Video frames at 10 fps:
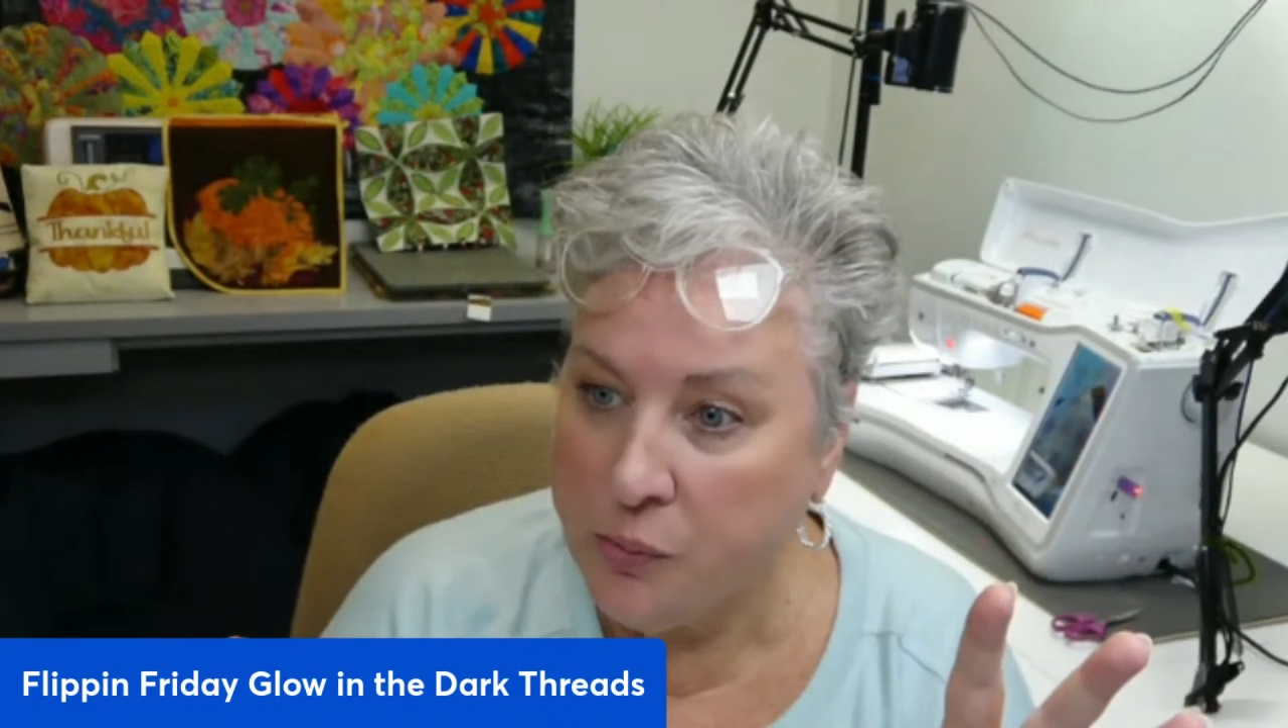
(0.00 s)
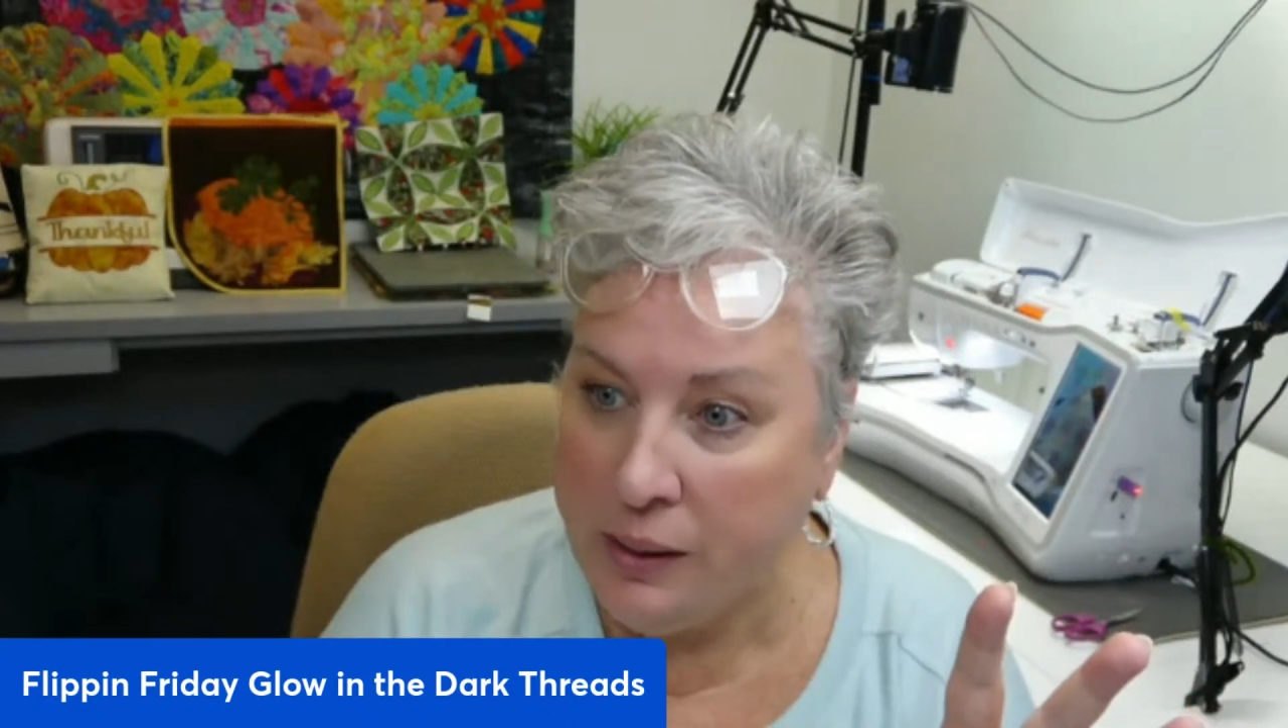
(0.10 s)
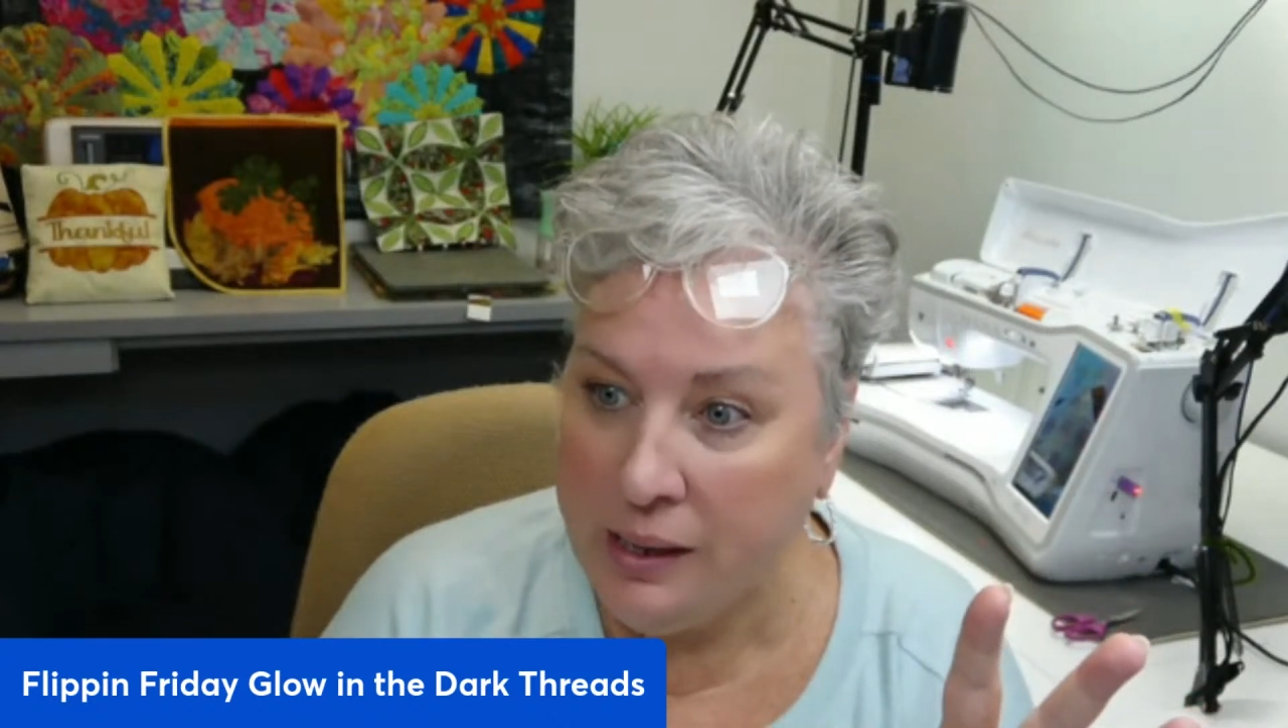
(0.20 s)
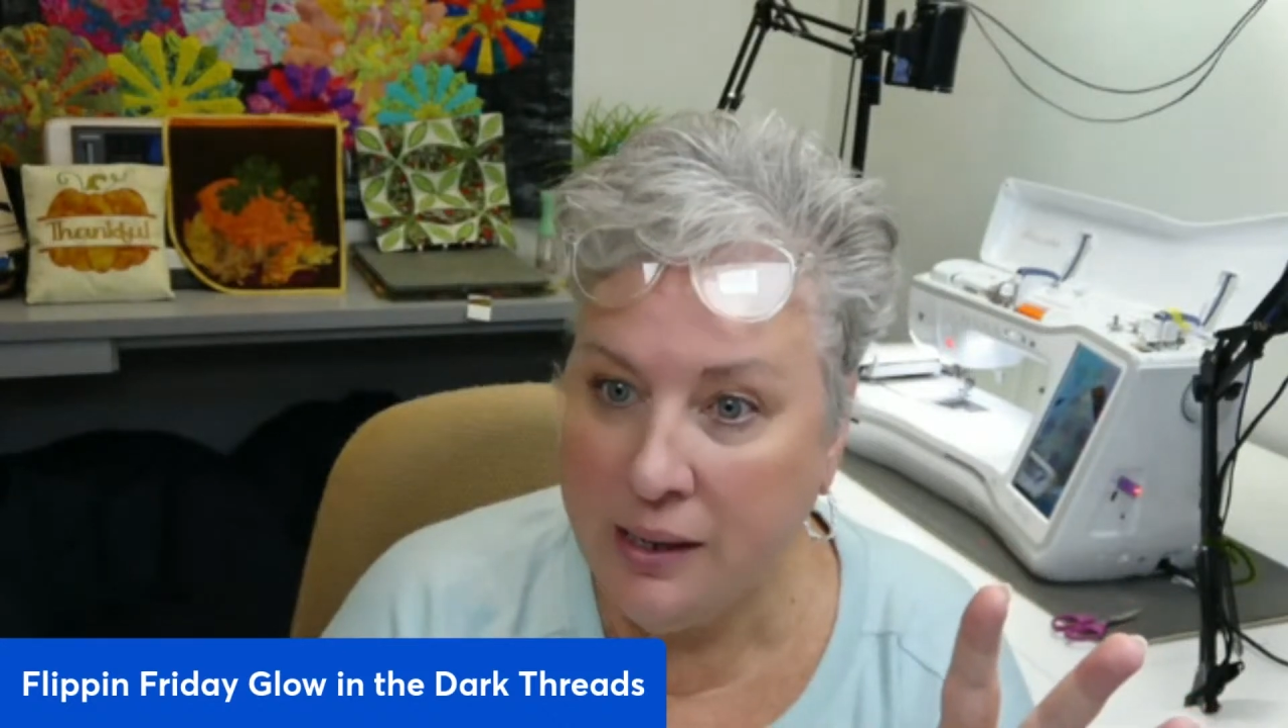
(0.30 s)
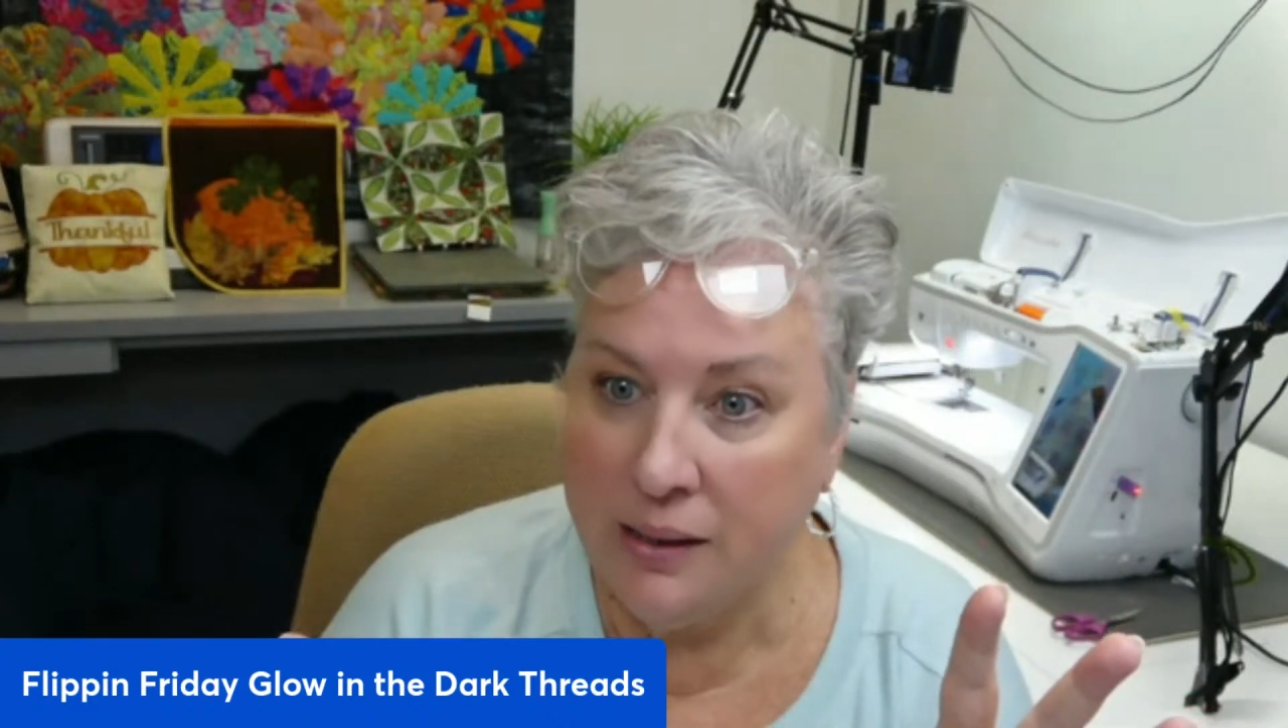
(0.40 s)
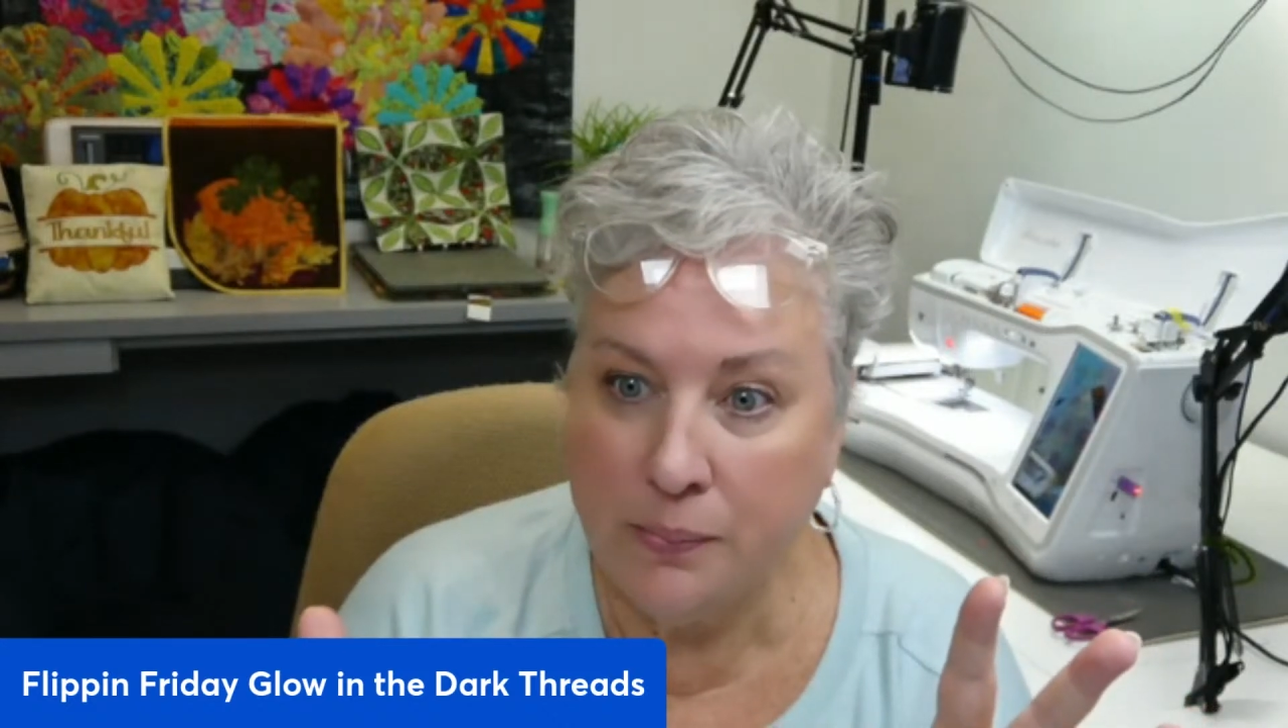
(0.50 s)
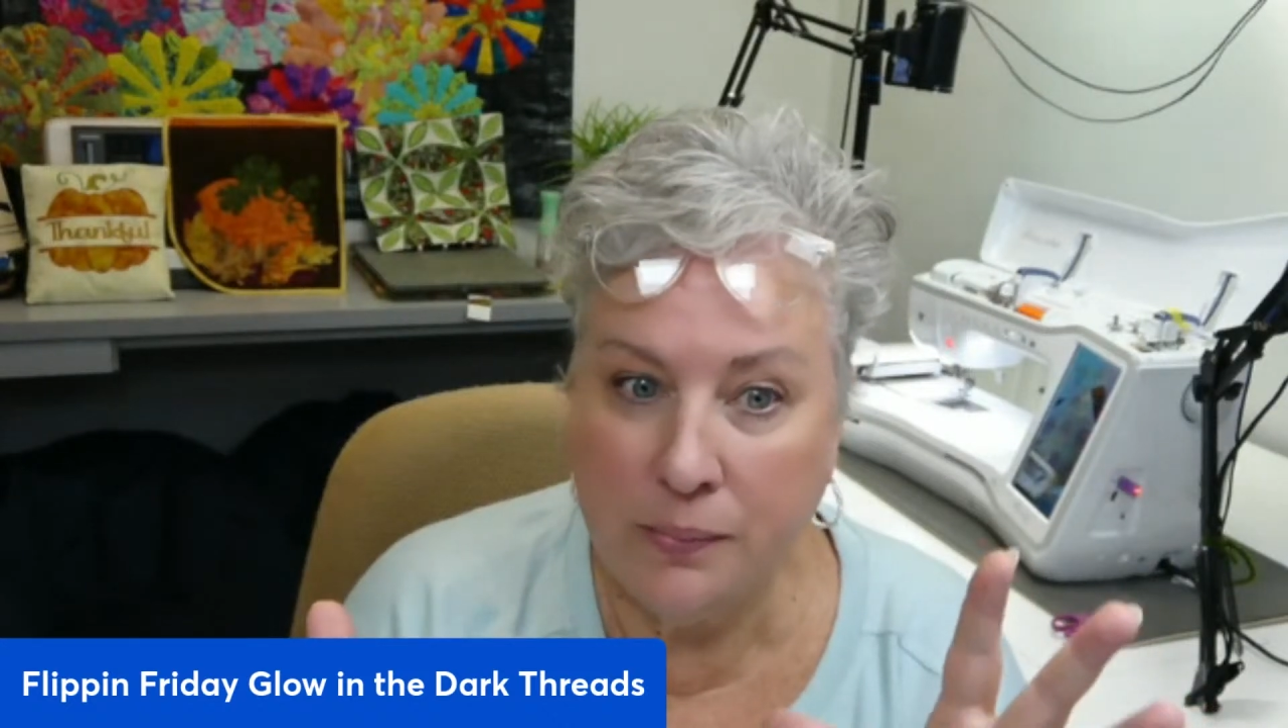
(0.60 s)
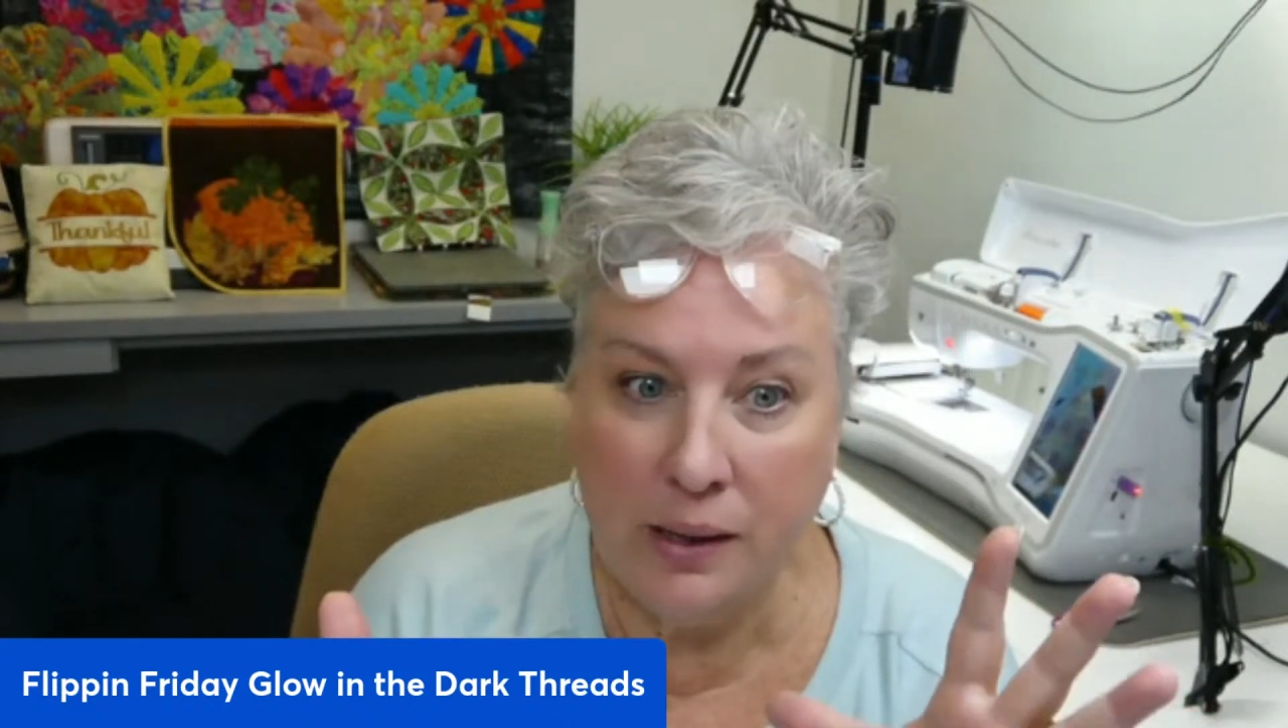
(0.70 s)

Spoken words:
being